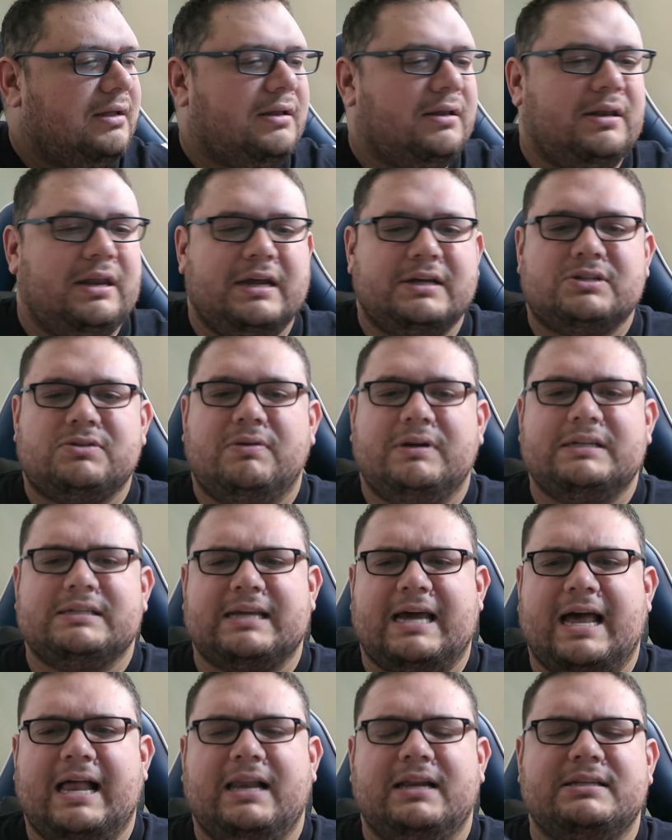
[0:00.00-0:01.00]
The next one
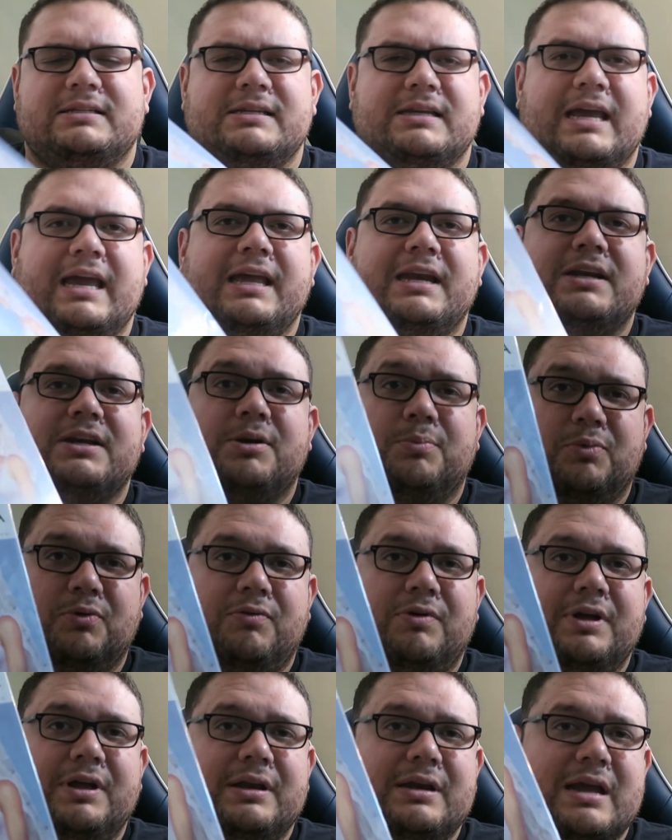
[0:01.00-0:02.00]
is Alex and Ada number
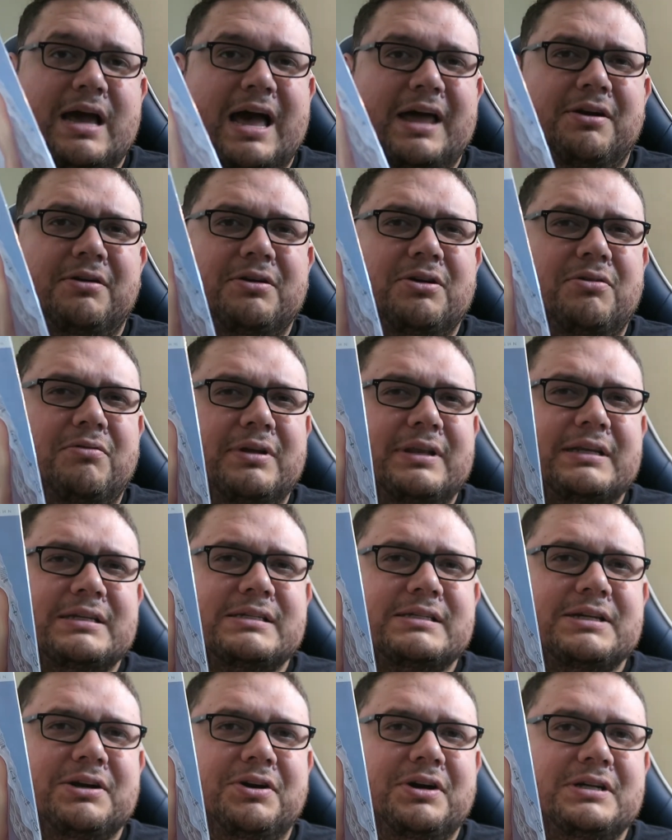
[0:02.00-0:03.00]
one. I don't know what
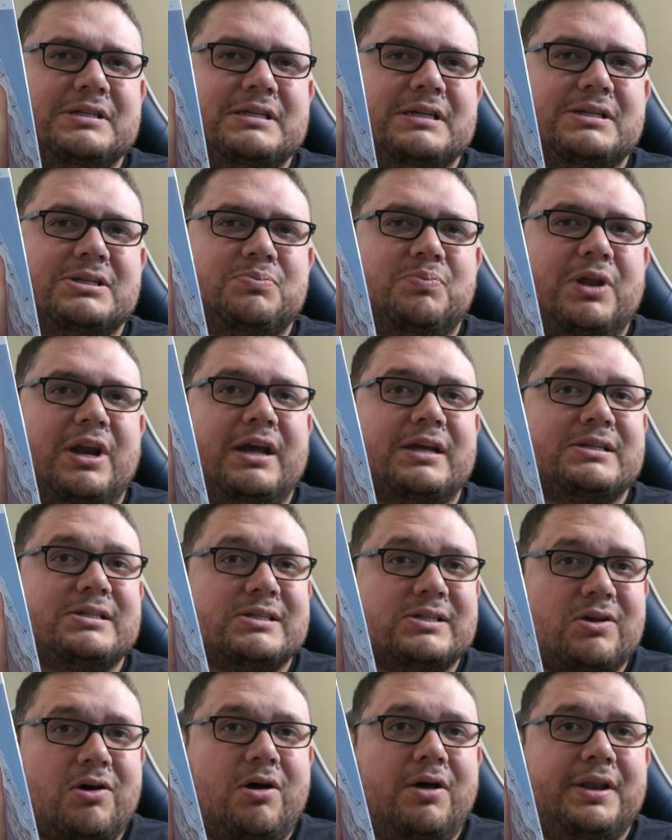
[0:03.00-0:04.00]
this series is, but I
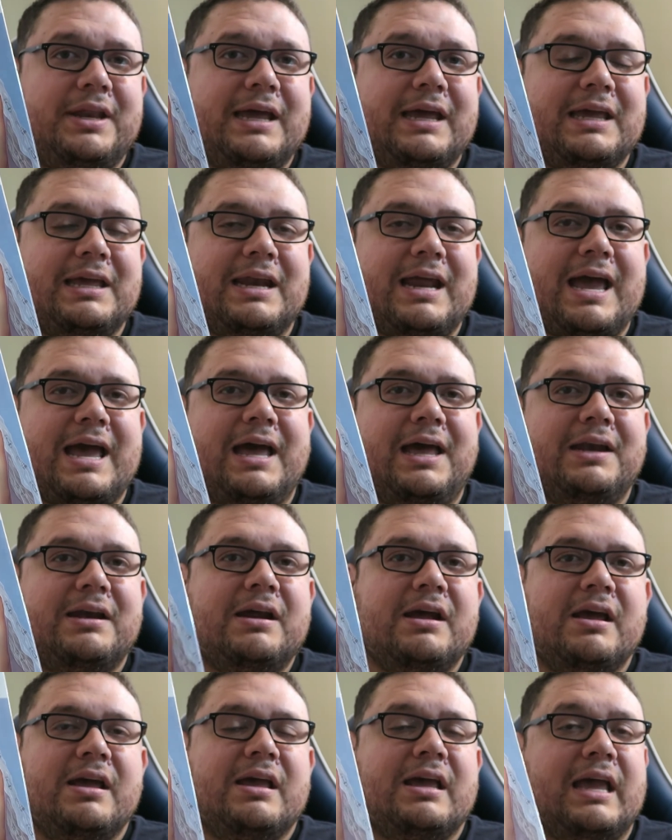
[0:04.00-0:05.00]
saw that it
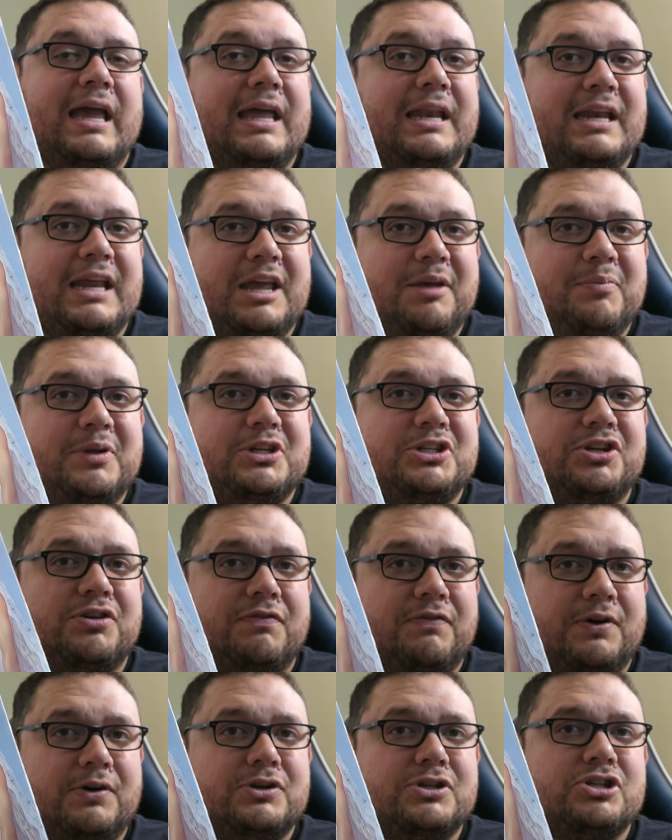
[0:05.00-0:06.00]
had an image
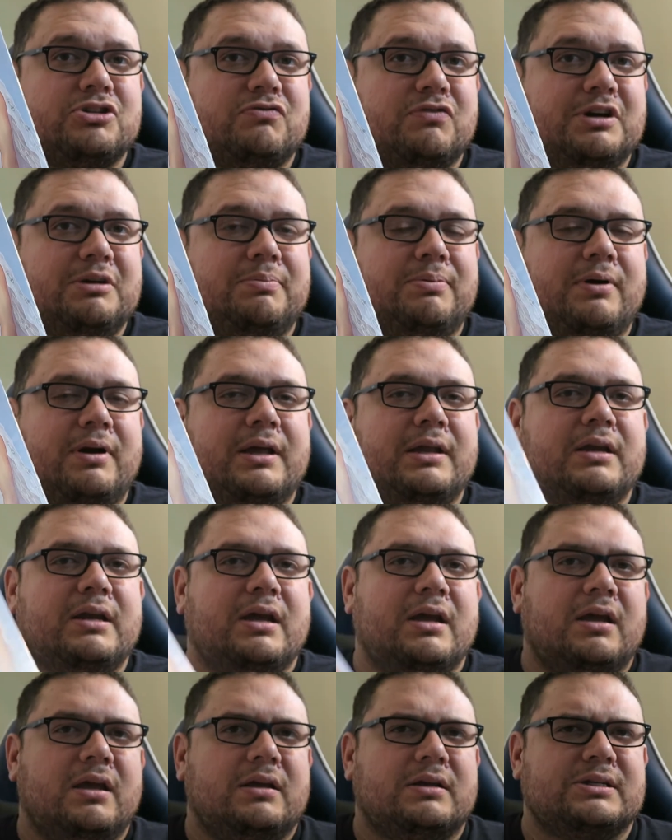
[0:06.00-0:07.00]
first reprint.
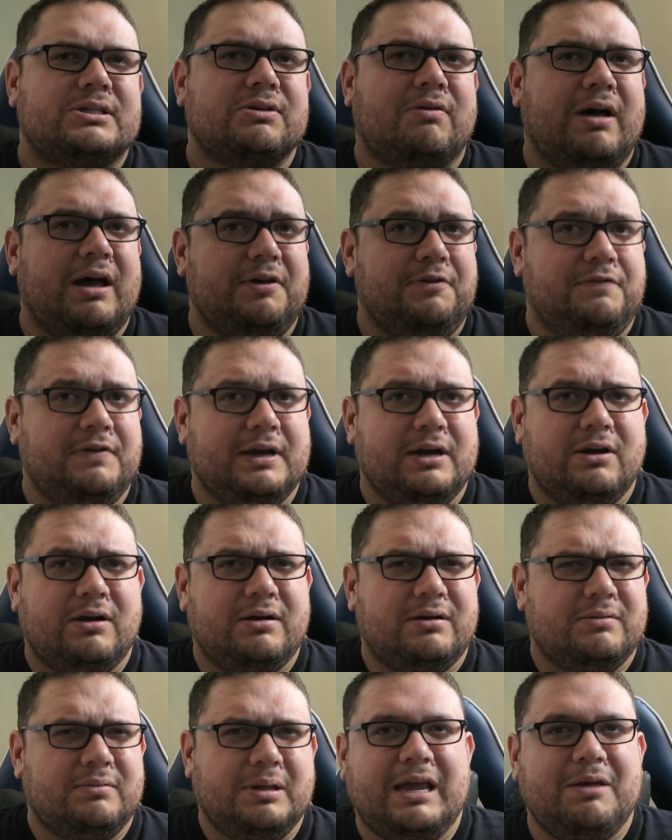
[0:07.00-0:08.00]
So I
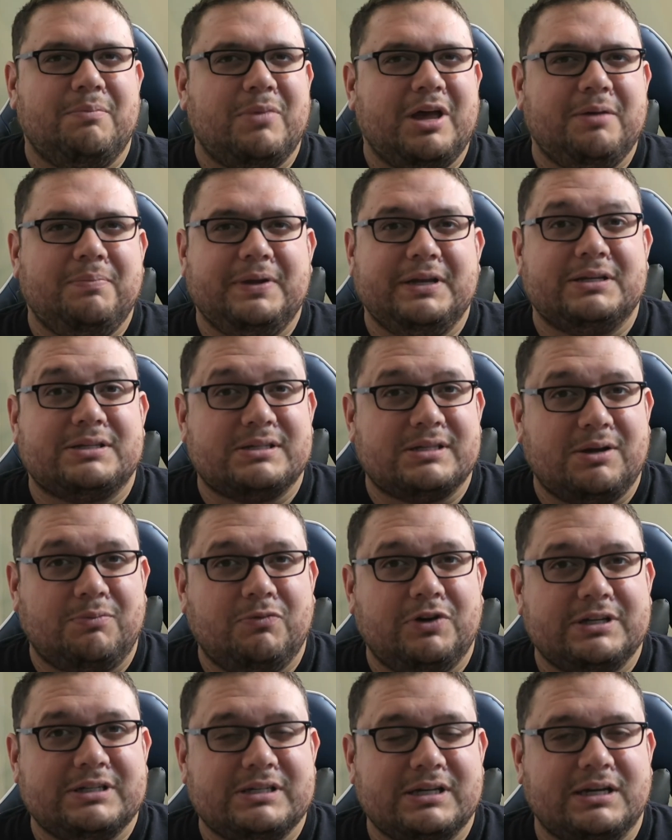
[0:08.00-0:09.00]
figured it might be
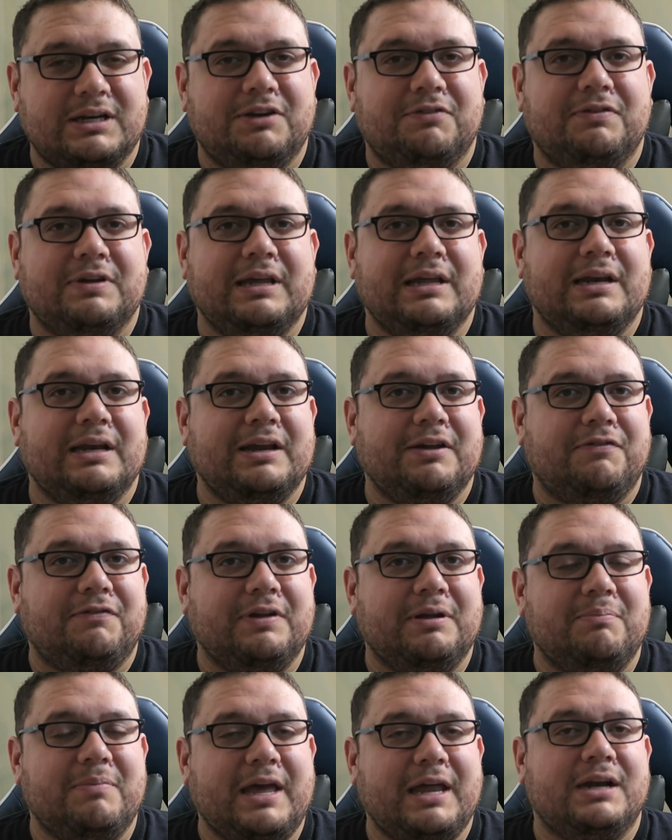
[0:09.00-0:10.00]
somewhat significant if
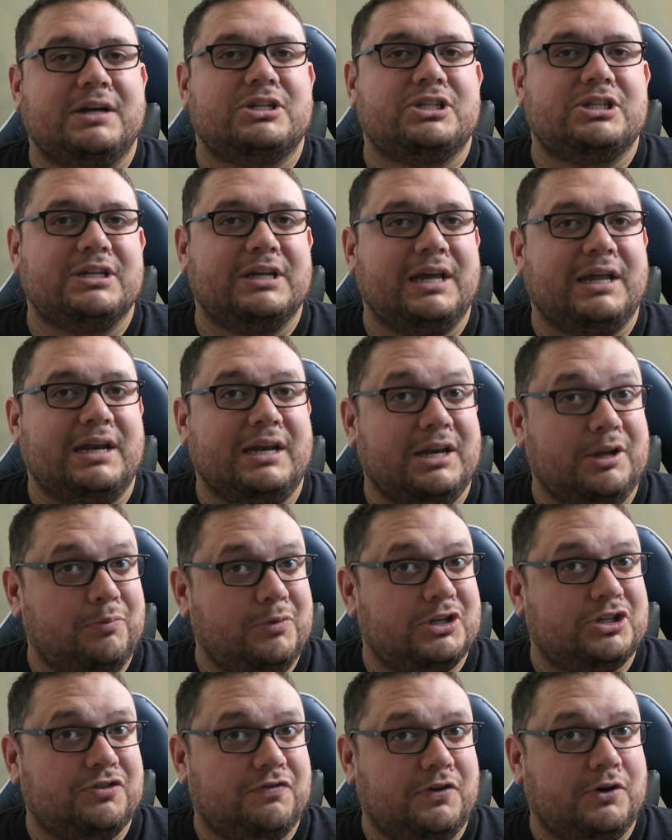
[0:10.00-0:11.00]
it managed to get an
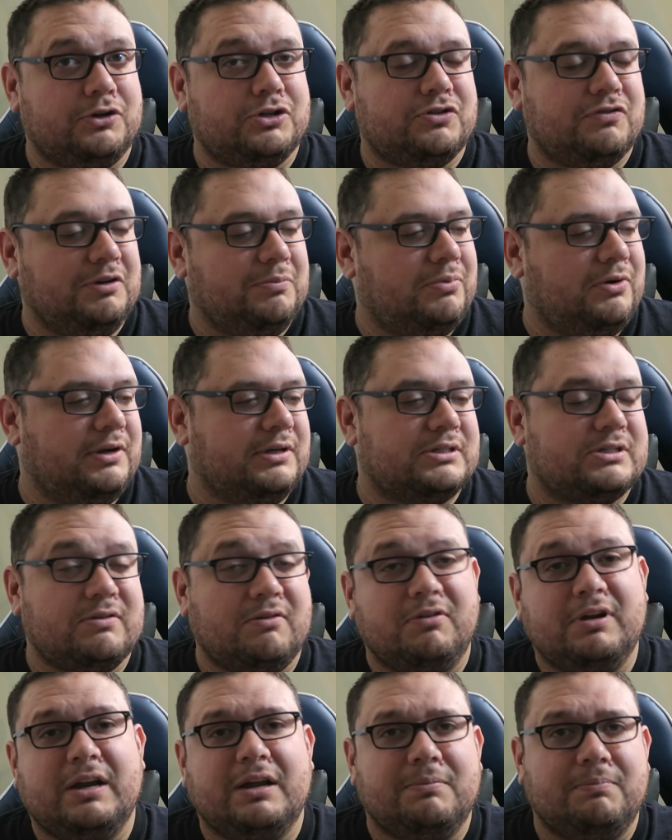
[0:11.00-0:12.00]
image first reprint.
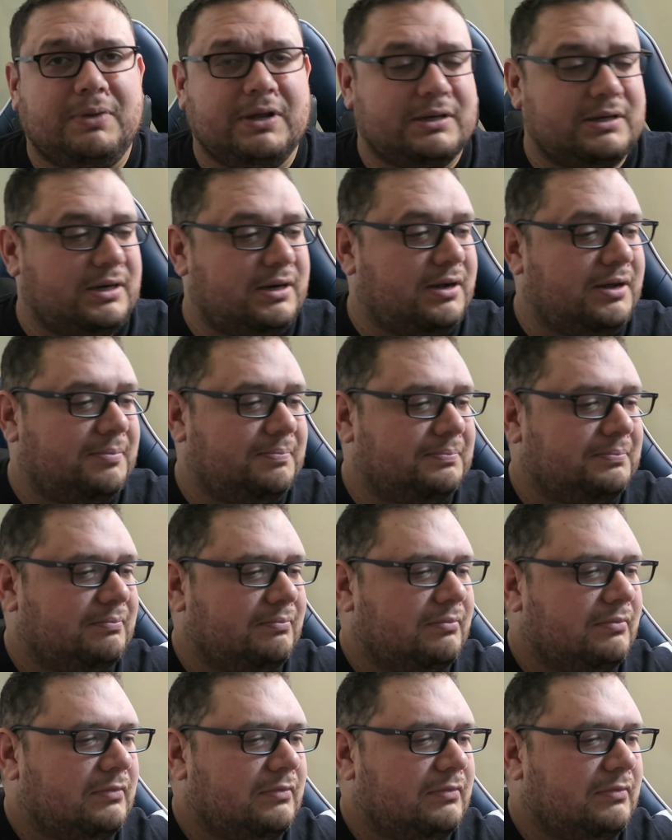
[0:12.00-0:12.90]
So I went ahead and picked it up.